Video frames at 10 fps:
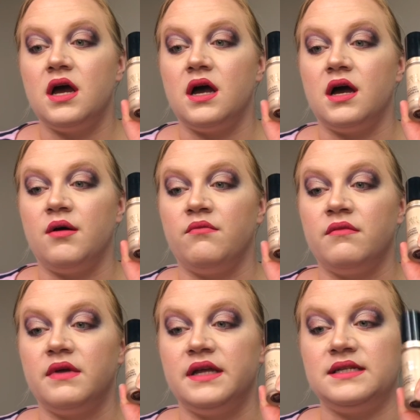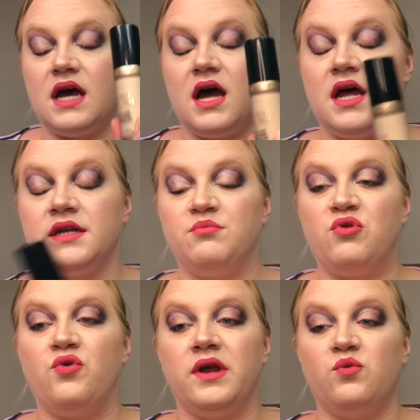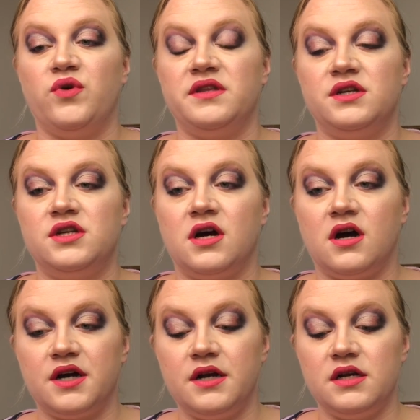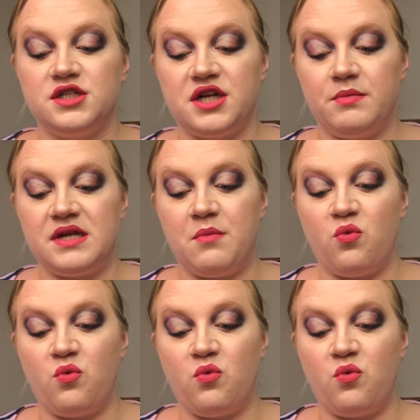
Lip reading: It's on point with Tarte Shape Tape.